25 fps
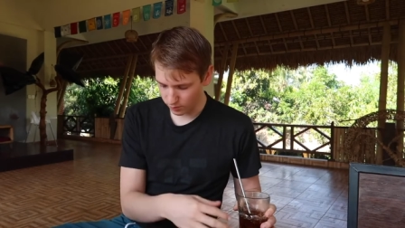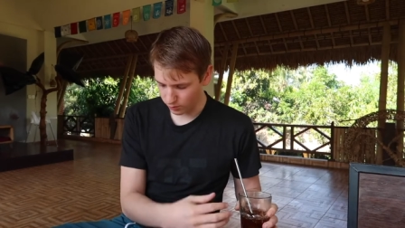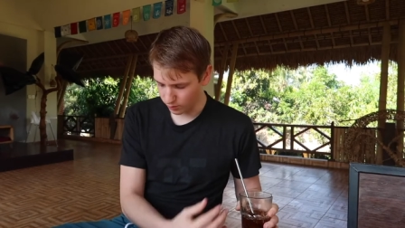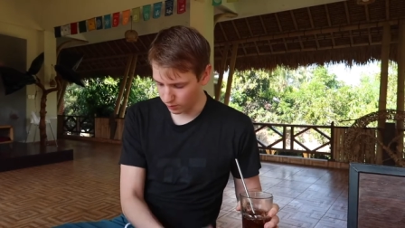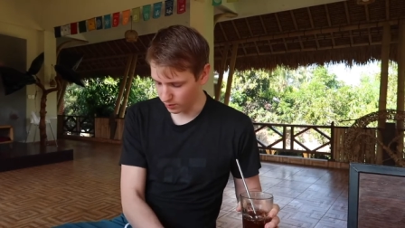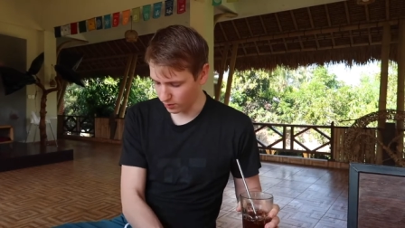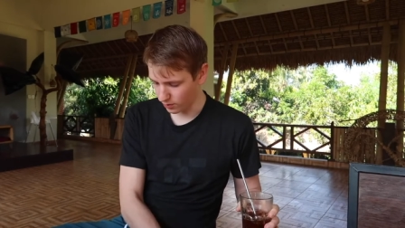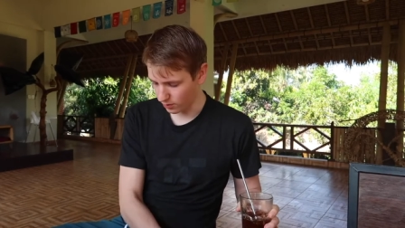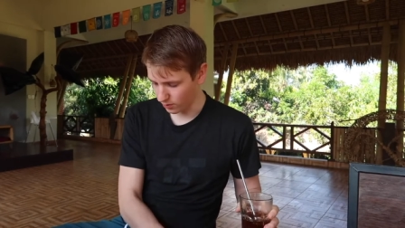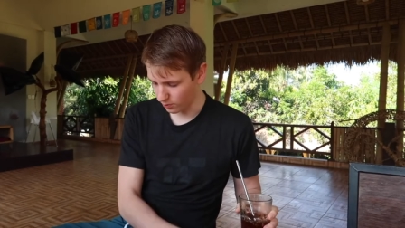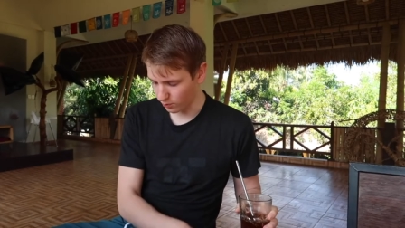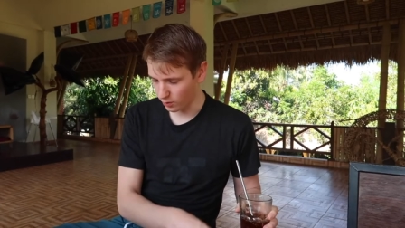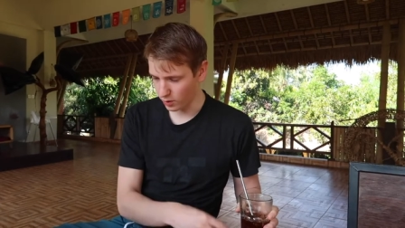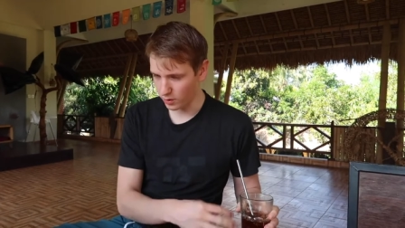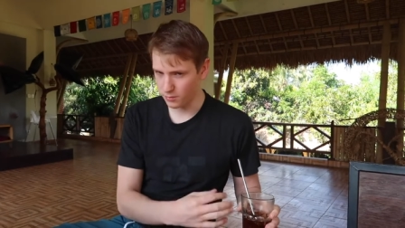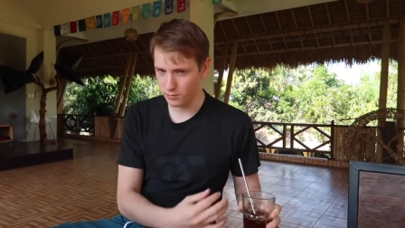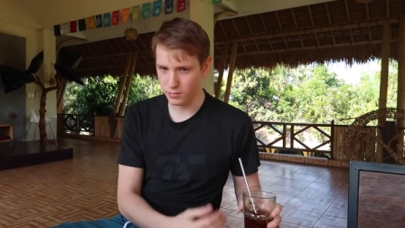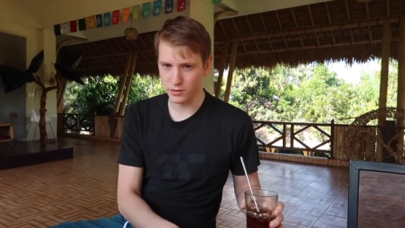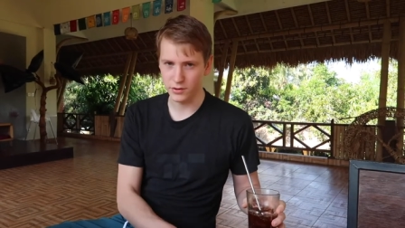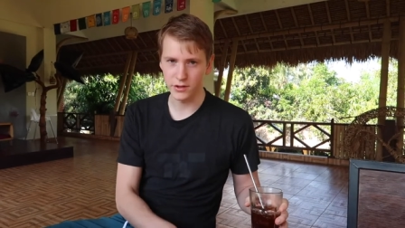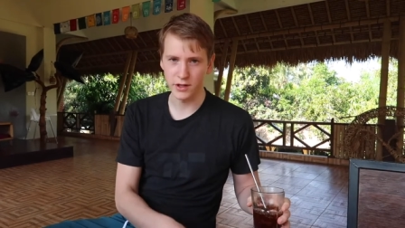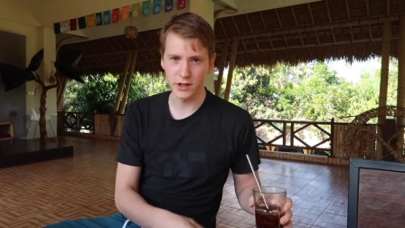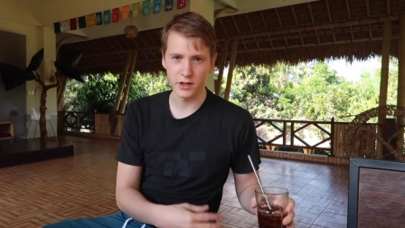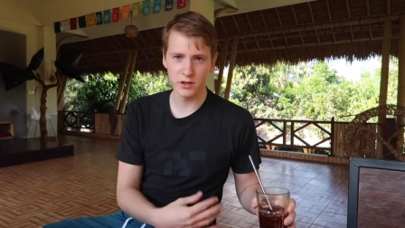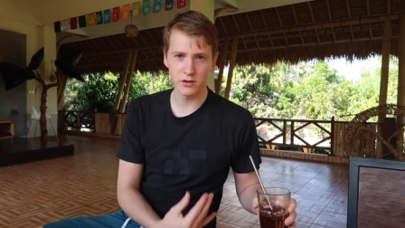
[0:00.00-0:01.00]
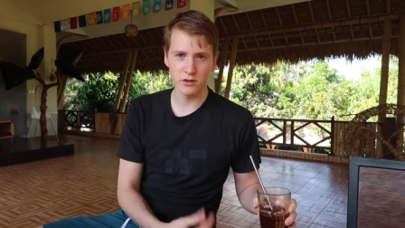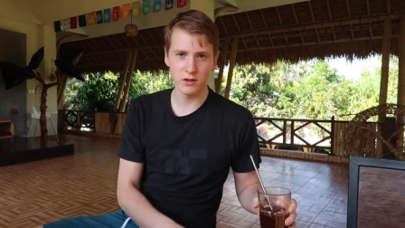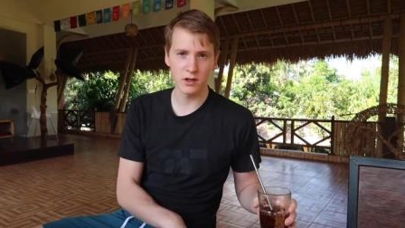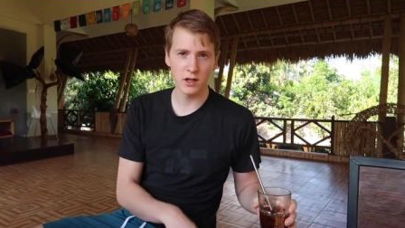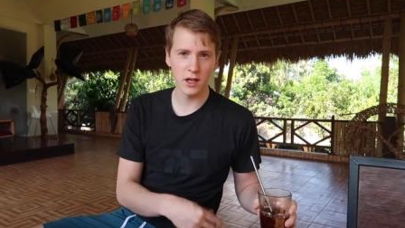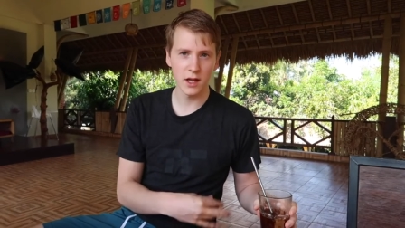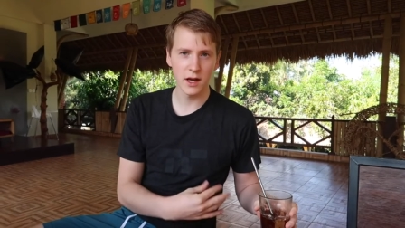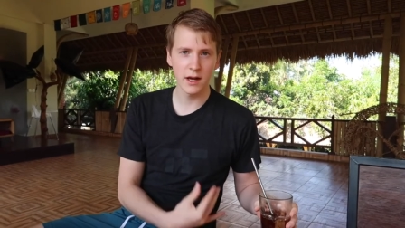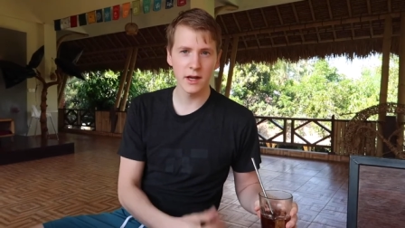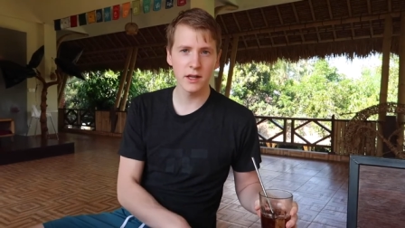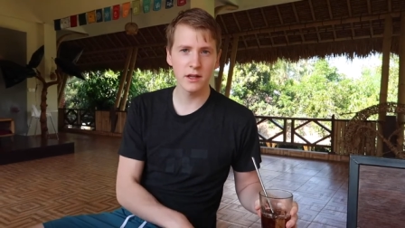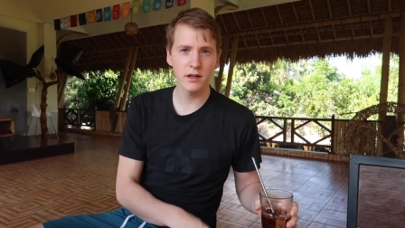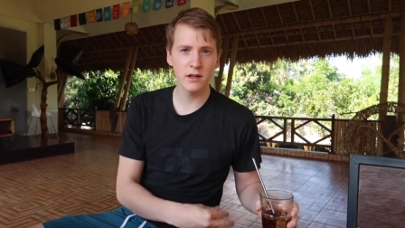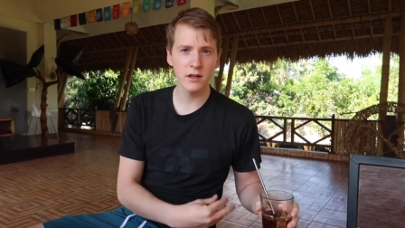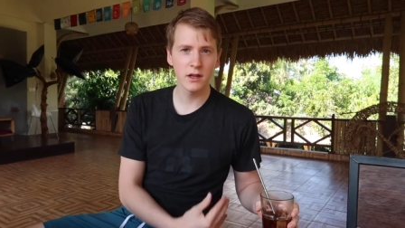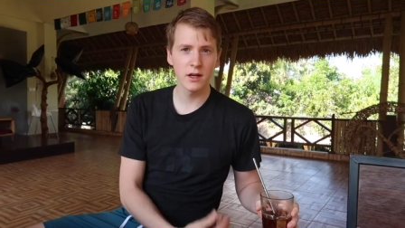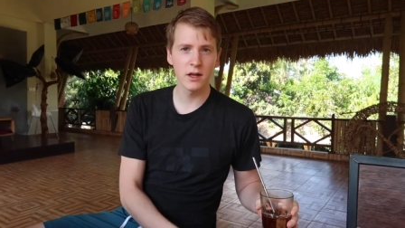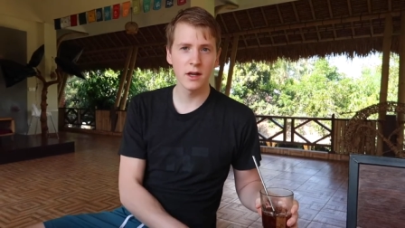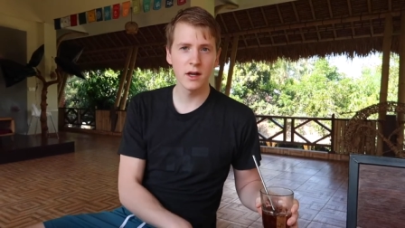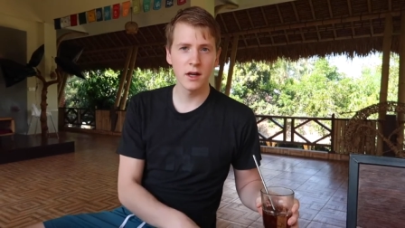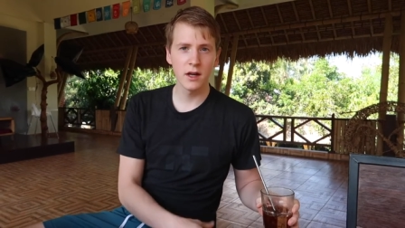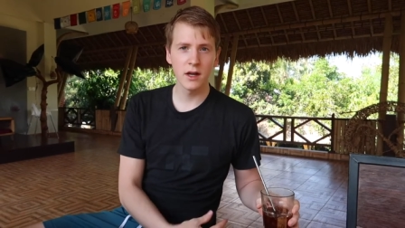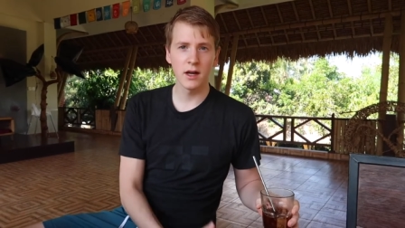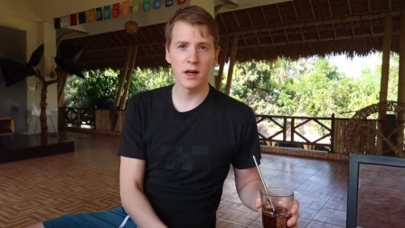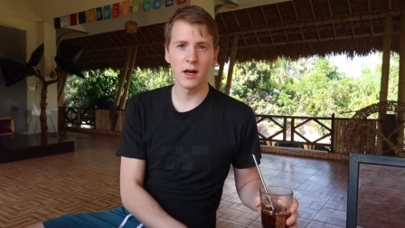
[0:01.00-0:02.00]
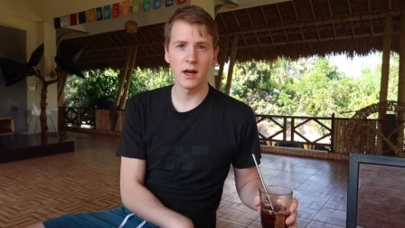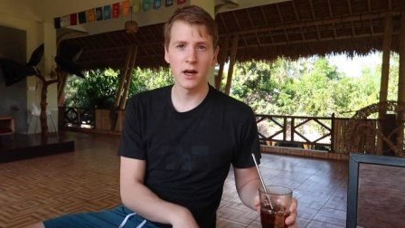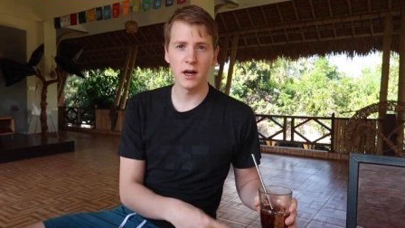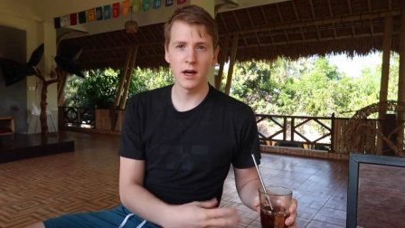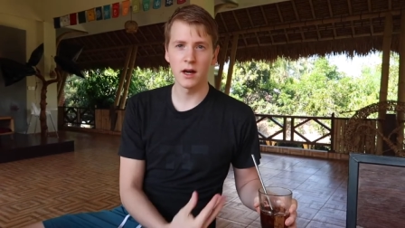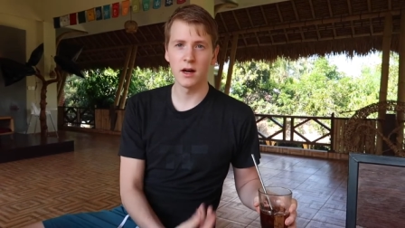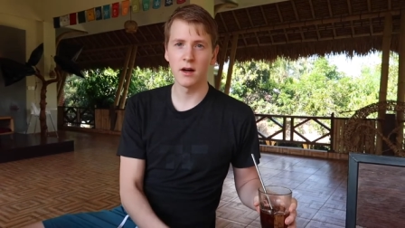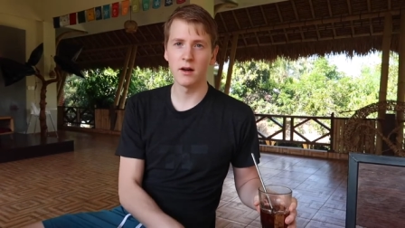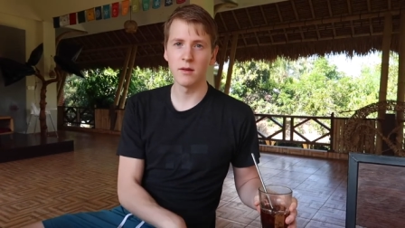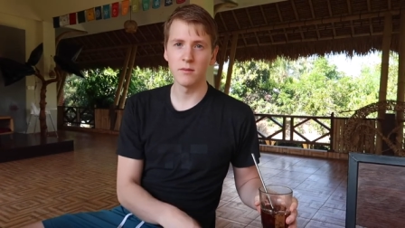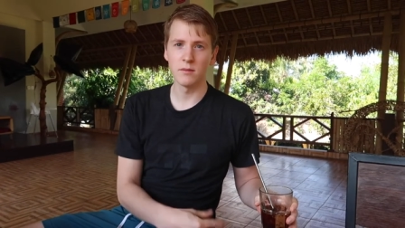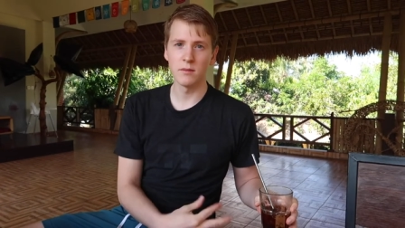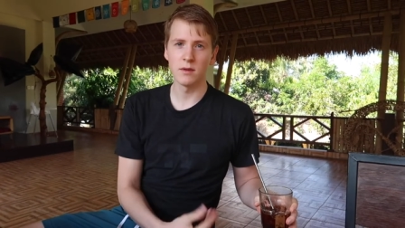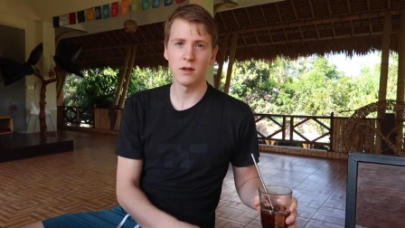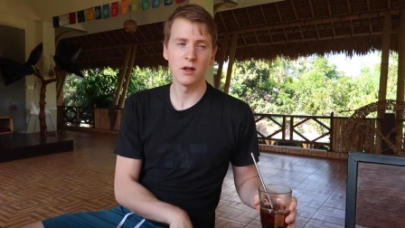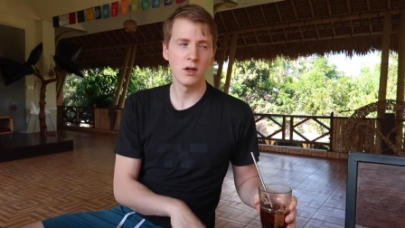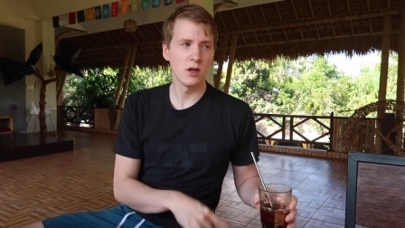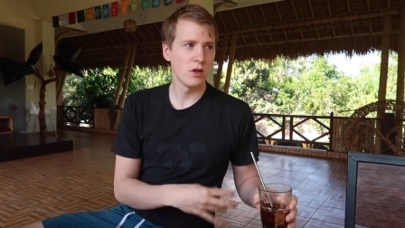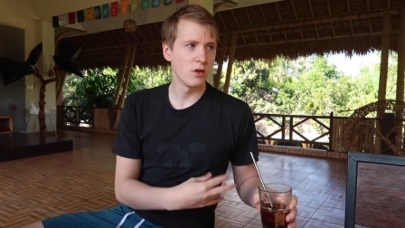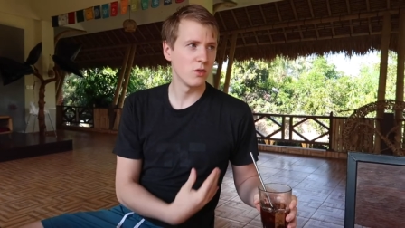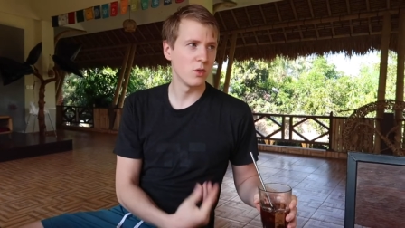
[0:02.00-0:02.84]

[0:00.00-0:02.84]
with one potential client um,